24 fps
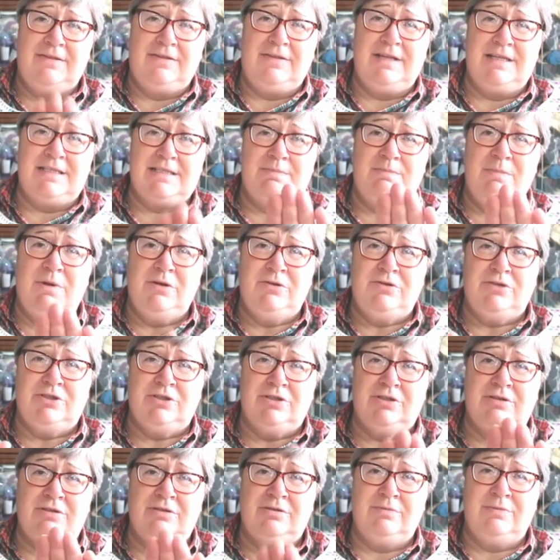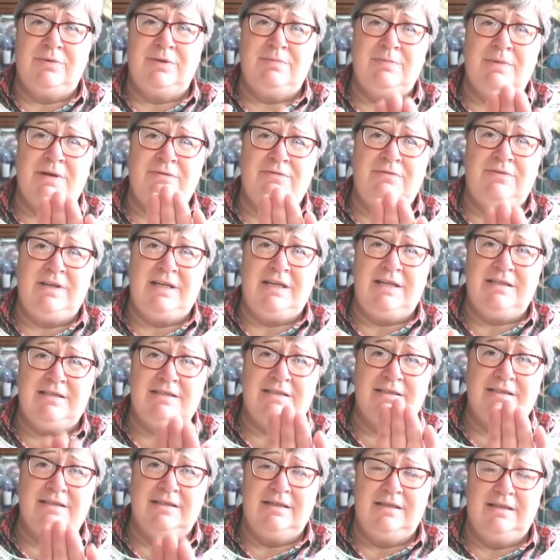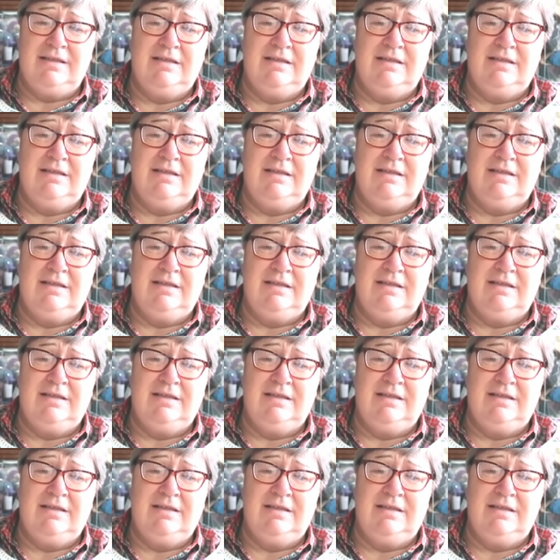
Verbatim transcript: this motion with my feet,